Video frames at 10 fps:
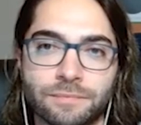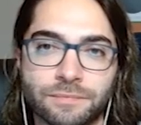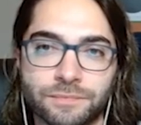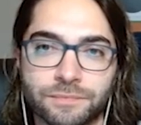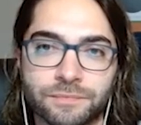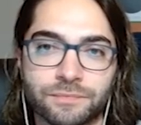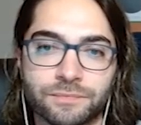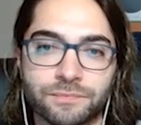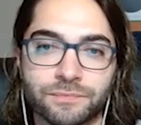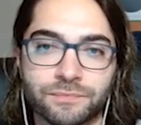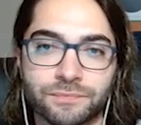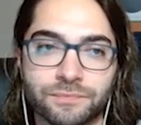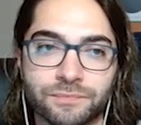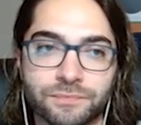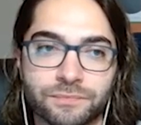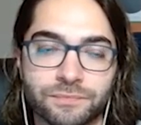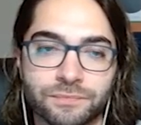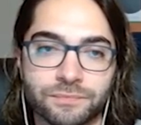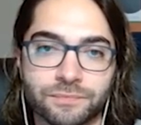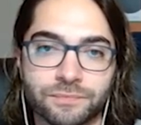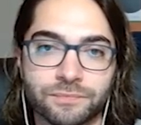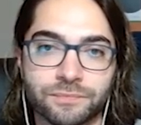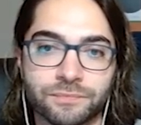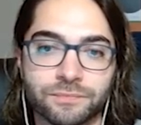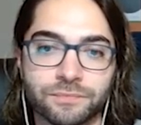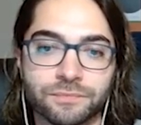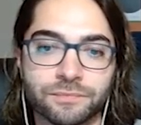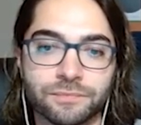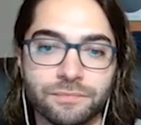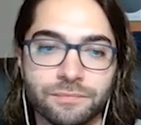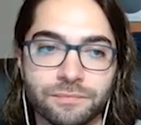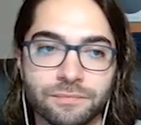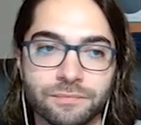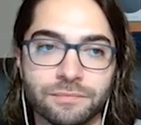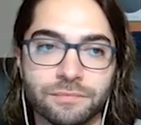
No words are spoken by the person on screen.